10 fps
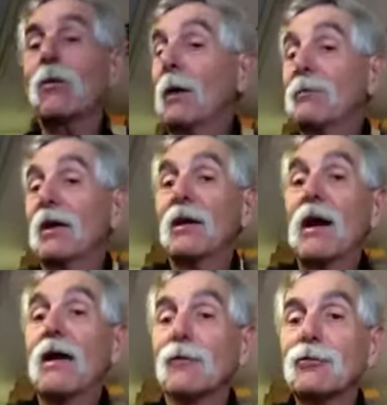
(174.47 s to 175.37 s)
the way up to that
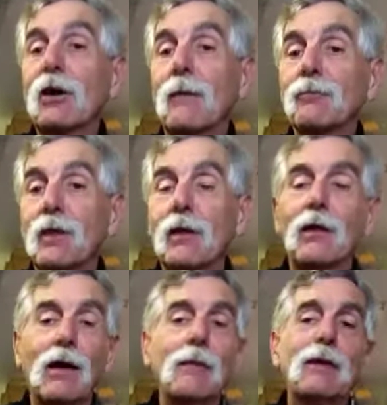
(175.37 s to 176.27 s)
high F sharp.
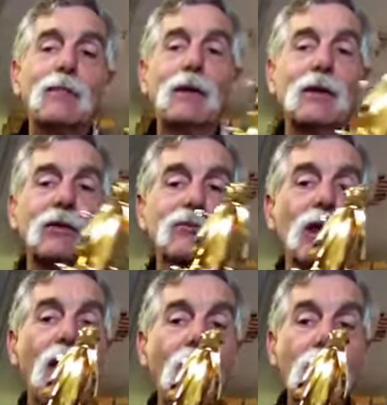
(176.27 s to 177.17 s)
Well, maybe I can get a G.